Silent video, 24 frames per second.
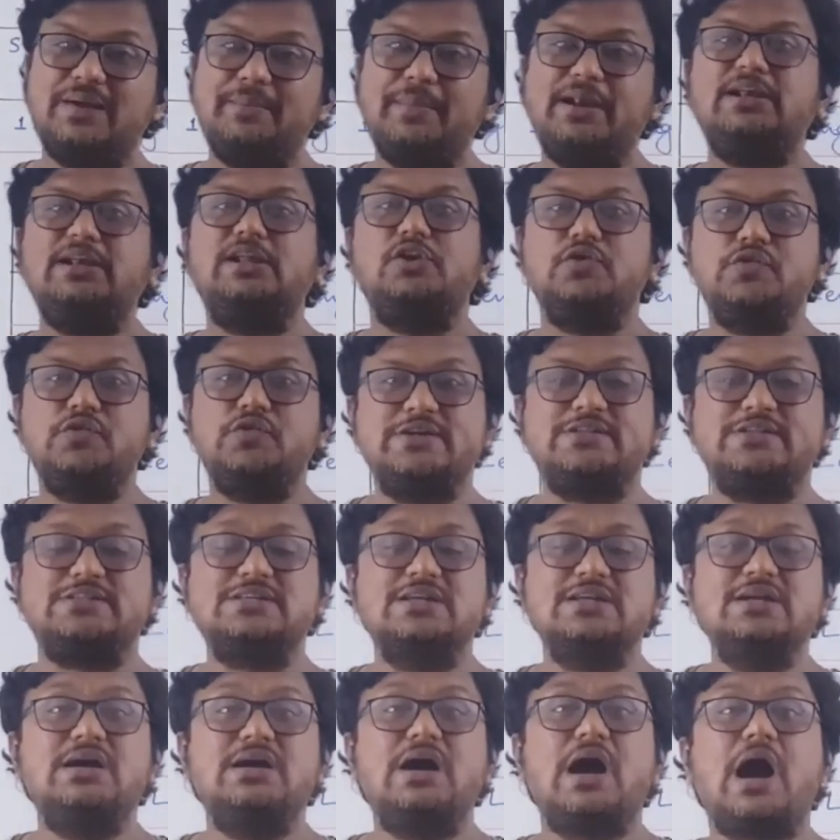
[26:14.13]
units,
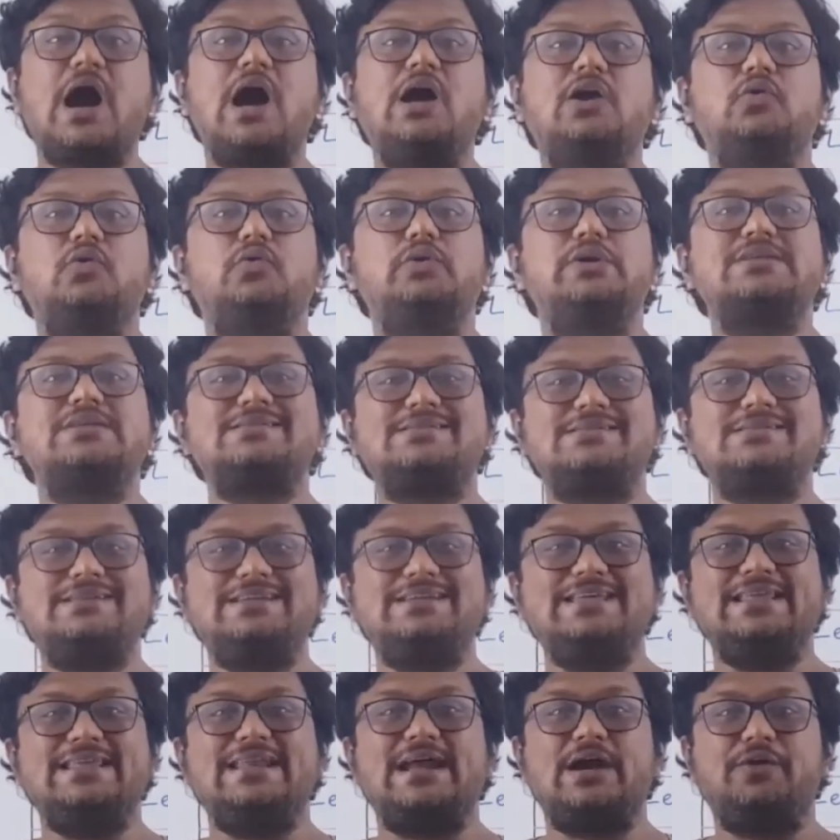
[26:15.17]
are known as
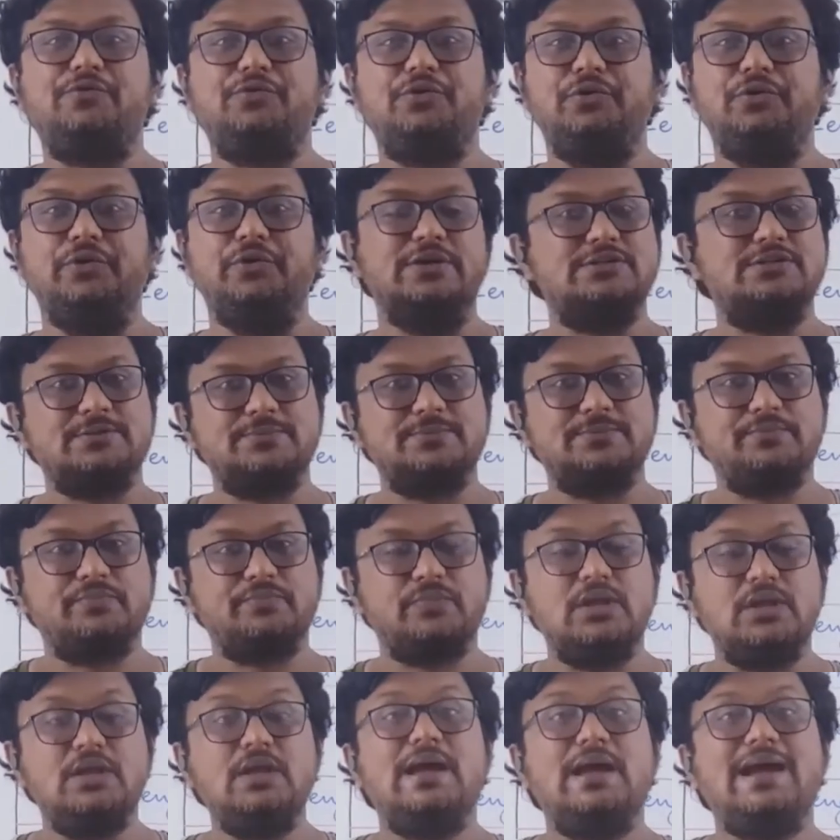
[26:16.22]
derived units,
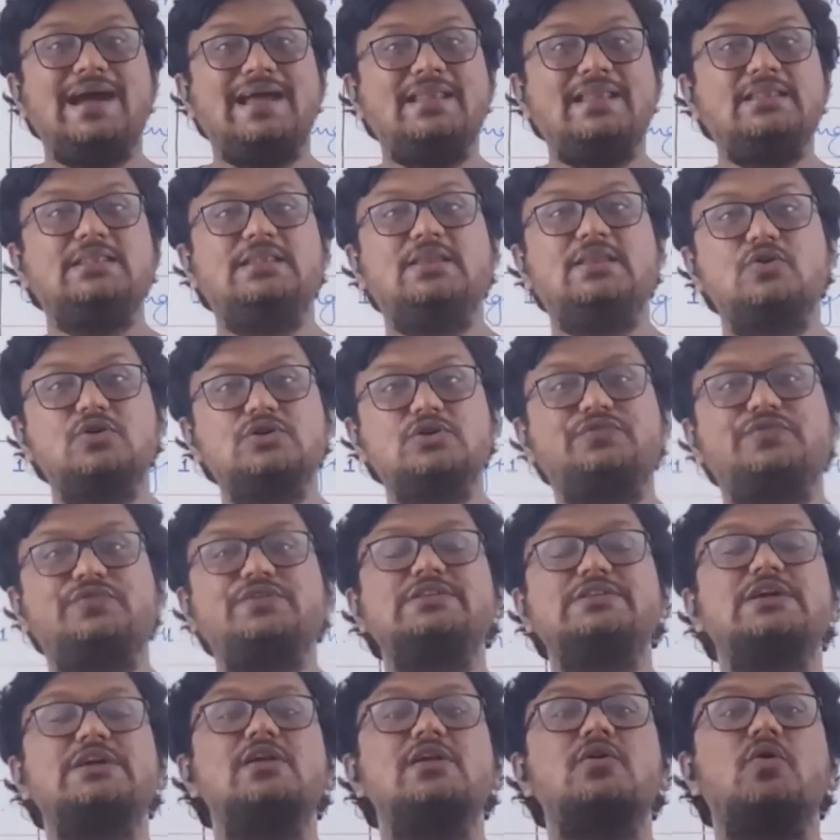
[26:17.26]
and those
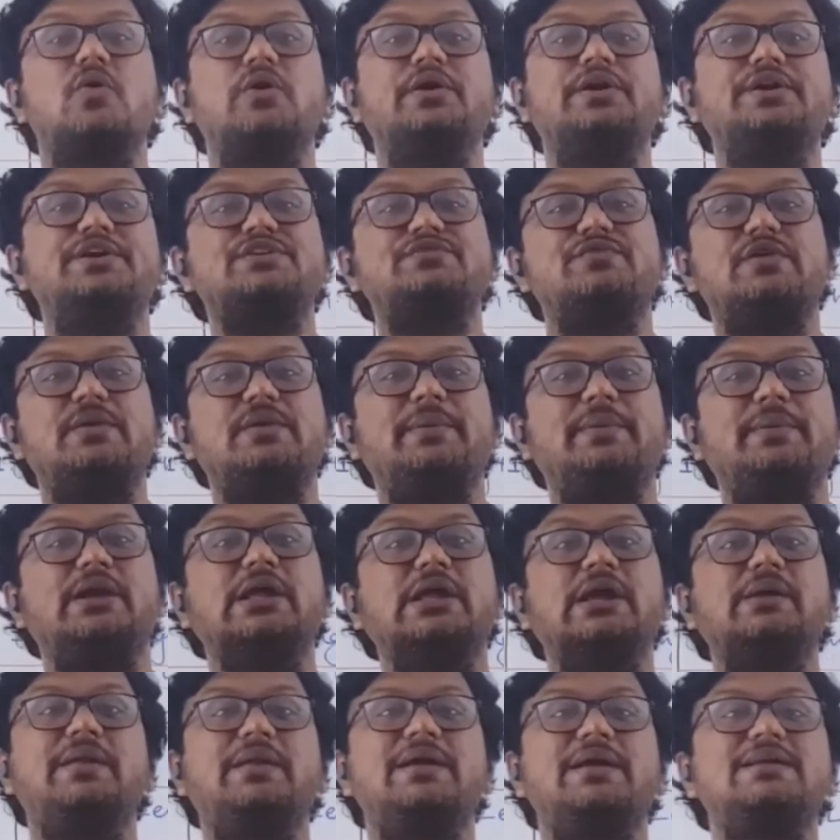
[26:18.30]
physical quantities will be
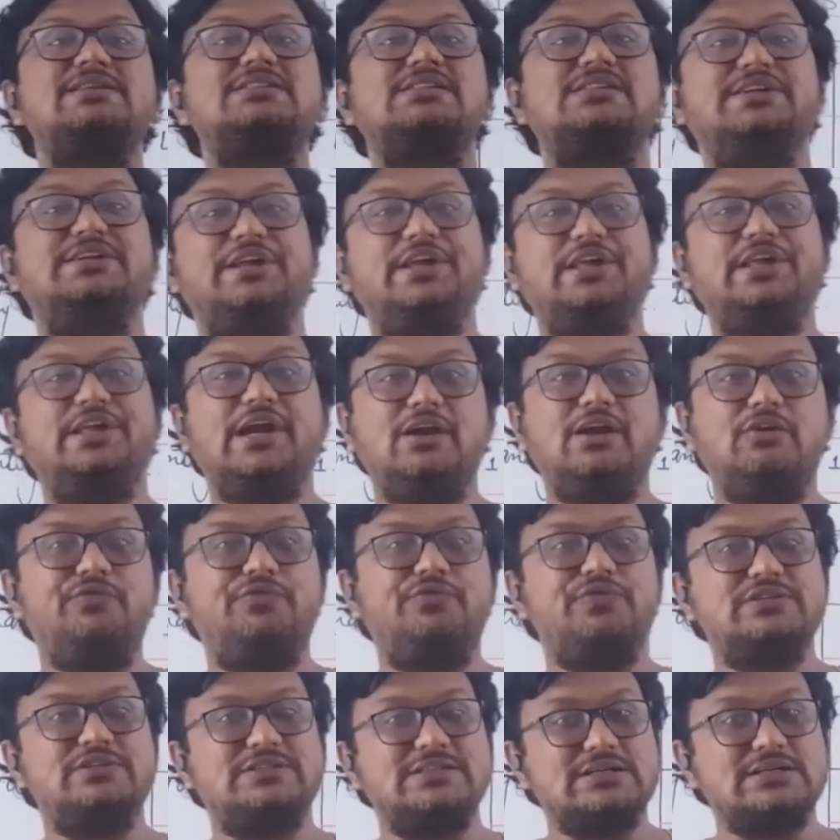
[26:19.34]
named as derived
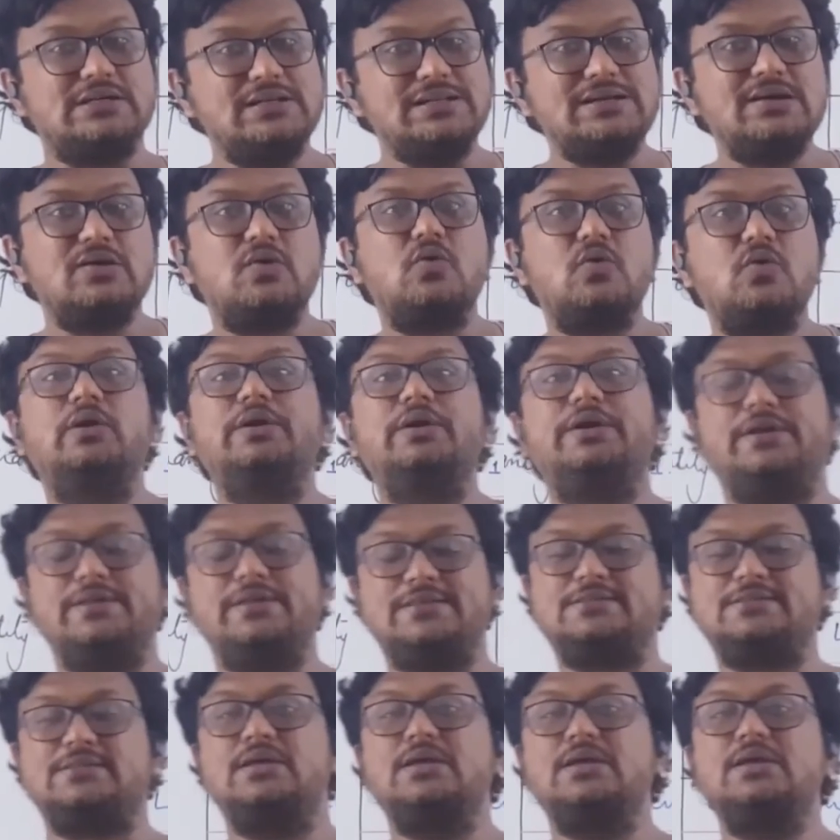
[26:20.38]
physical
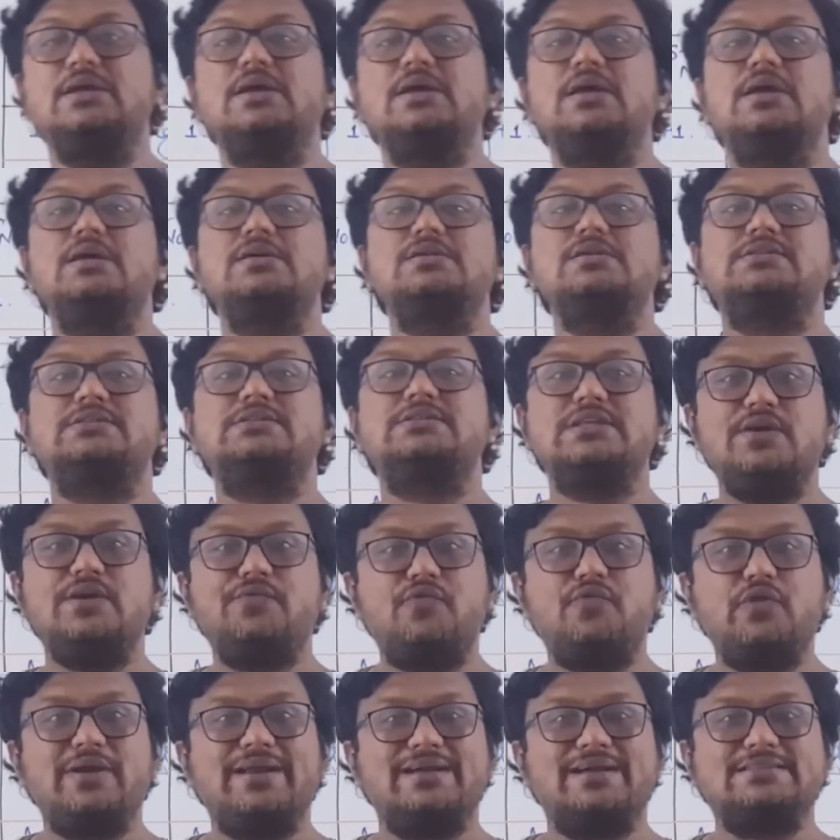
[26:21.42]
quantities. Say
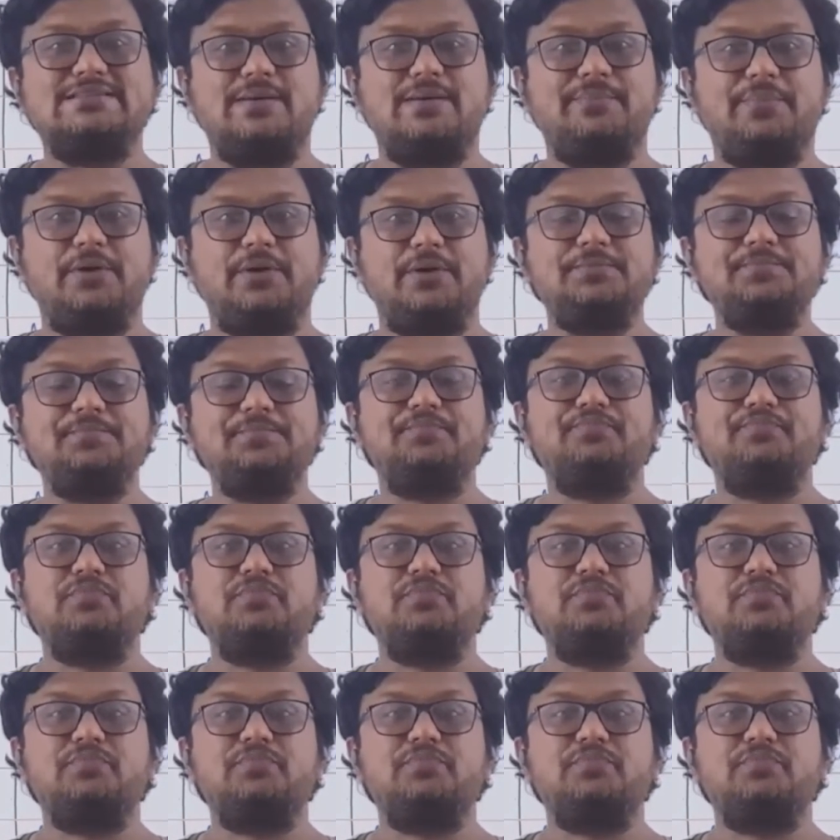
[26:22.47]
for example,